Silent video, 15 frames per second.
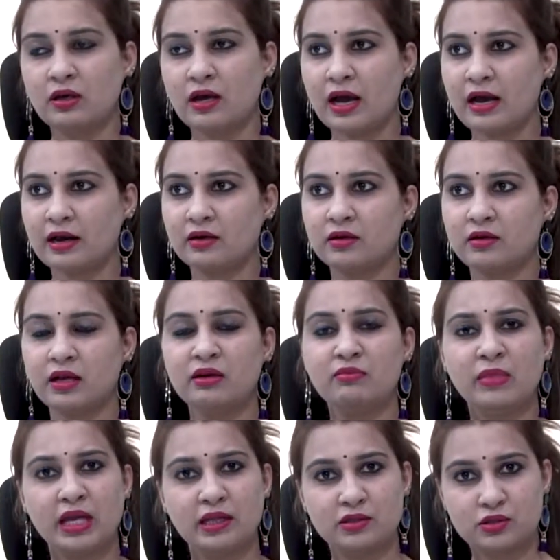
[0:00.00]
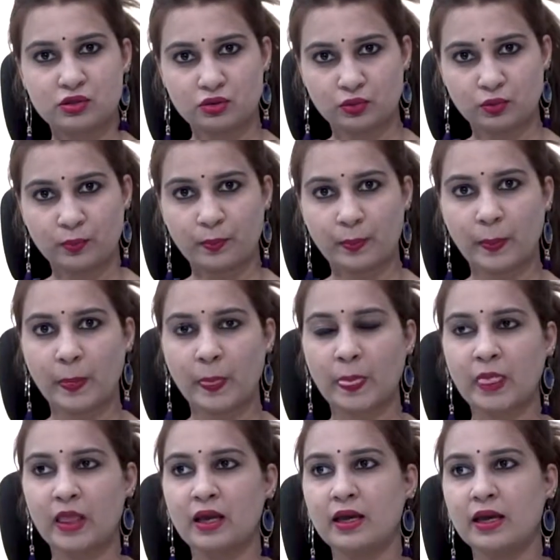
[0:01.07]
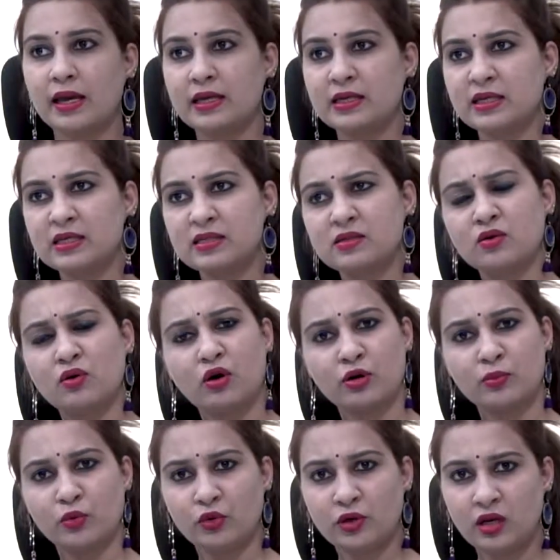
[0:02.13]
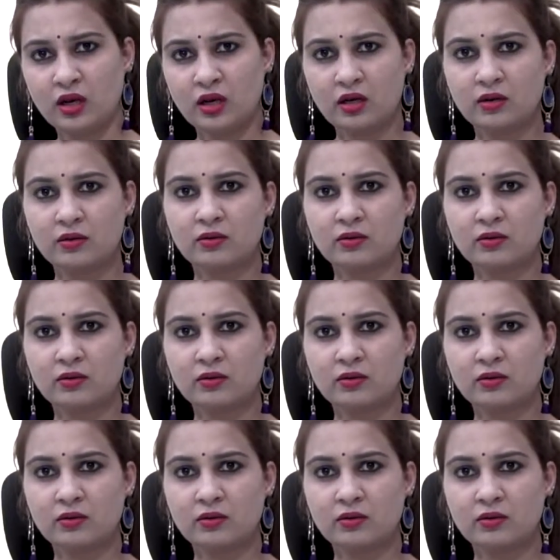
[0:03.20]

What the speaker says: and in males too. It is hormonal